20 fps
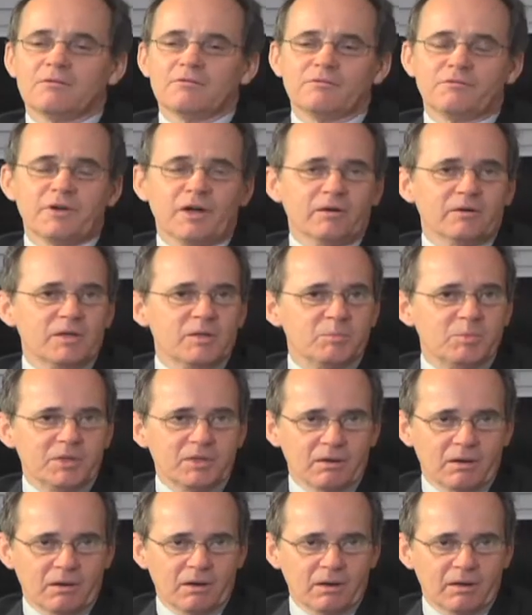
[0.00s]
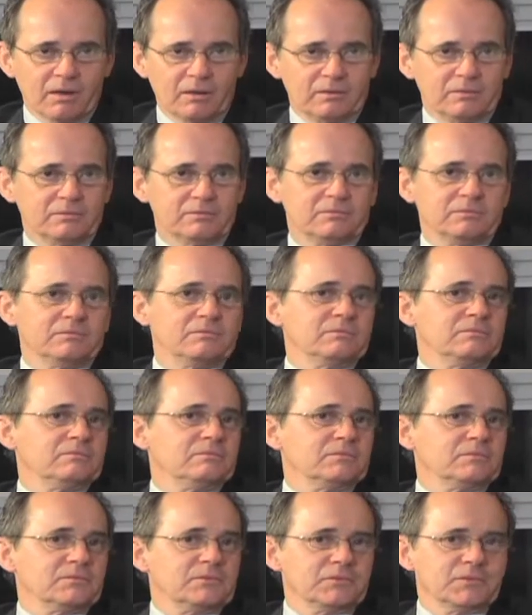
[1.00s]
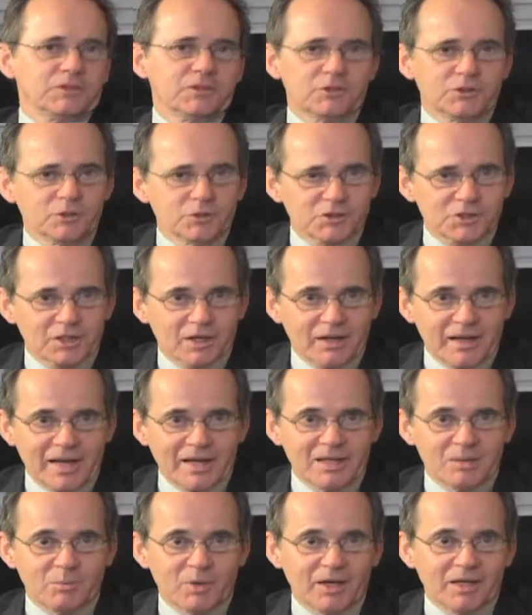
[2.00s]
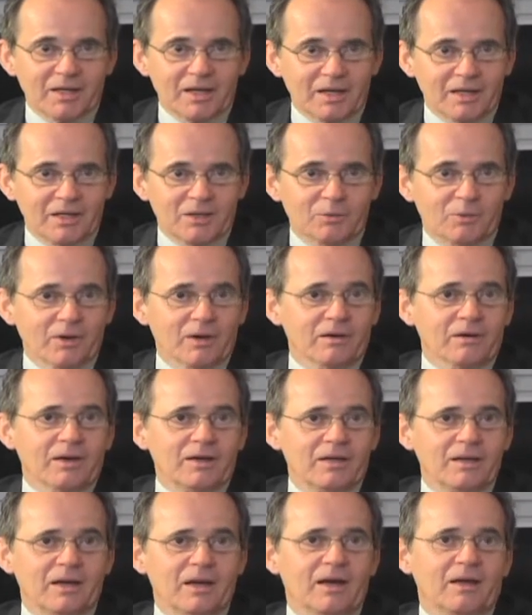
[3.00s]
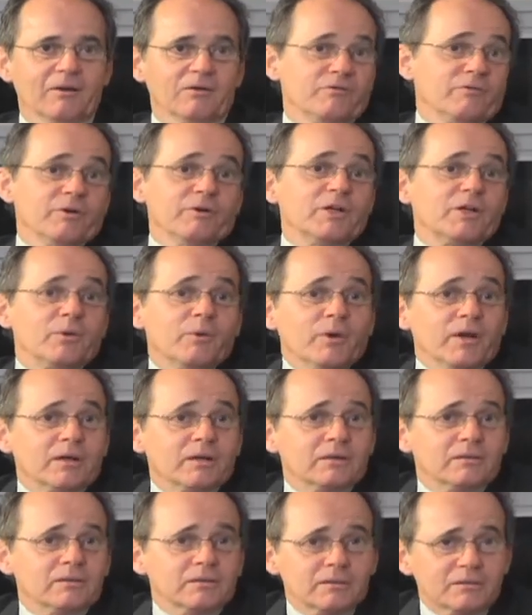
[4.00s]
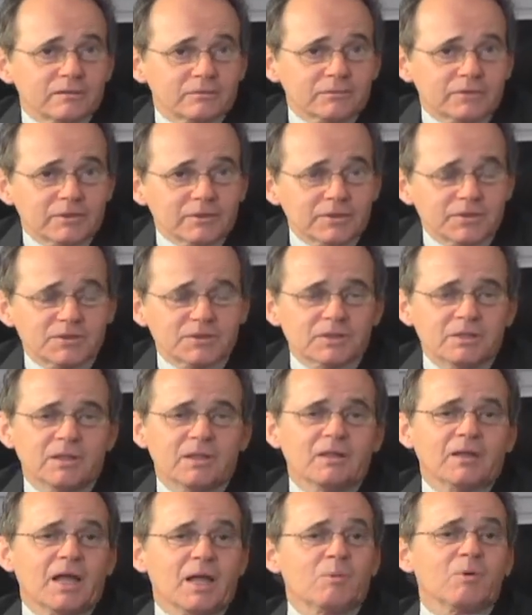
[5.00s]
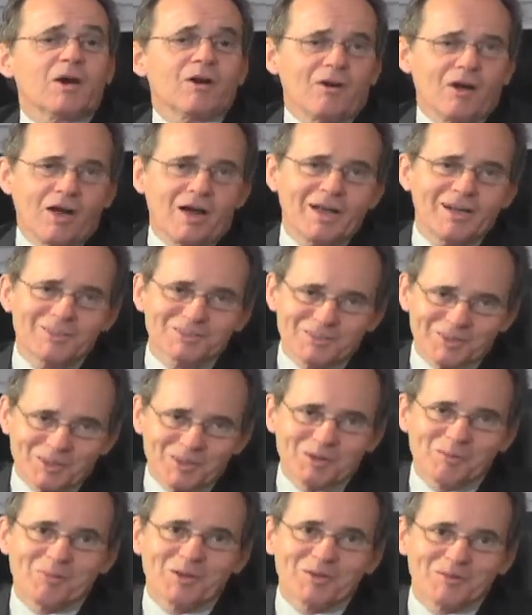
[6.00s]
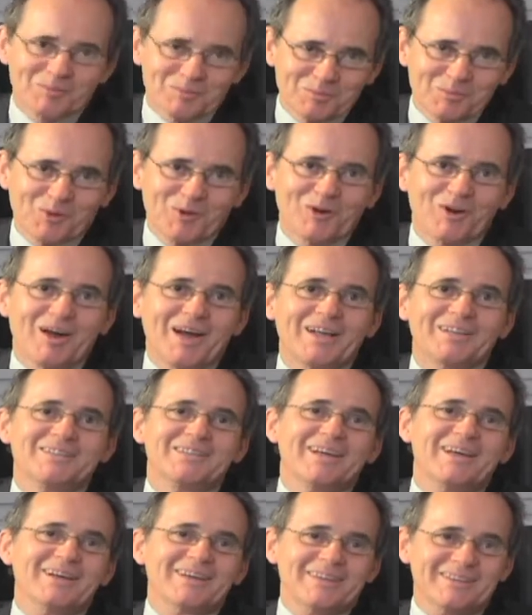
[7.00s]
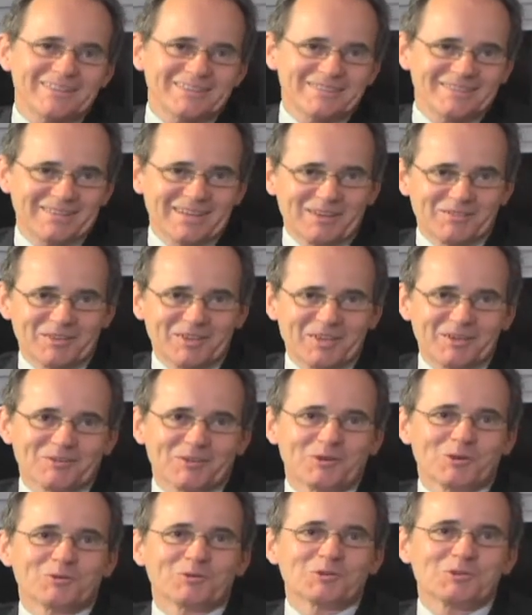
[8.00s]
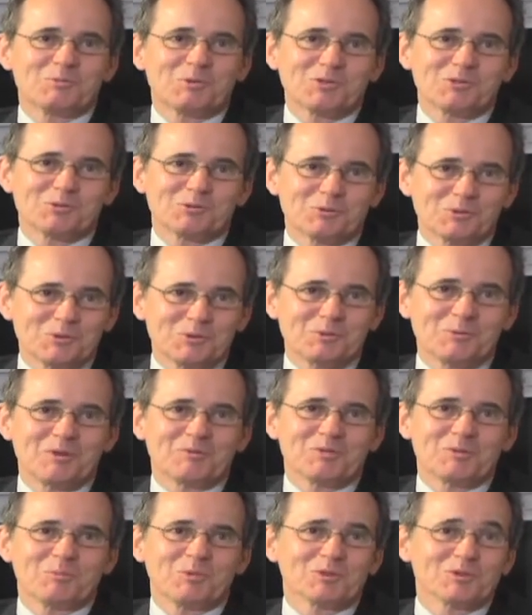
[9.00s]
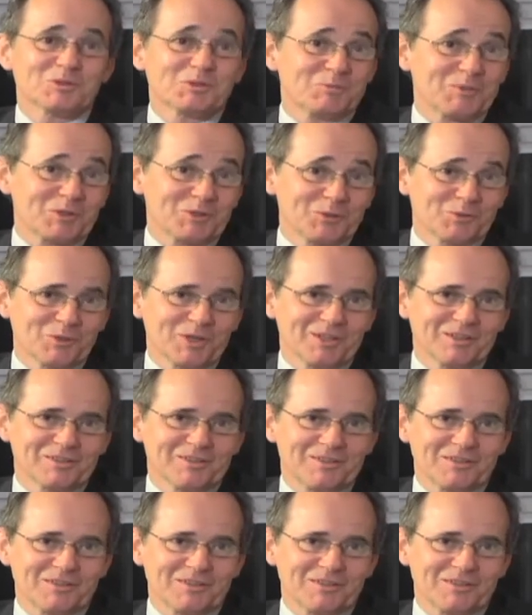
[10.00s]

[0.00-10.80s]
very benign. You can use it on anybody, anywhere, anyhow. Very quick, very easy. MRI is a little bit more high tech. You have to go to a special room. You have to build a special wing in the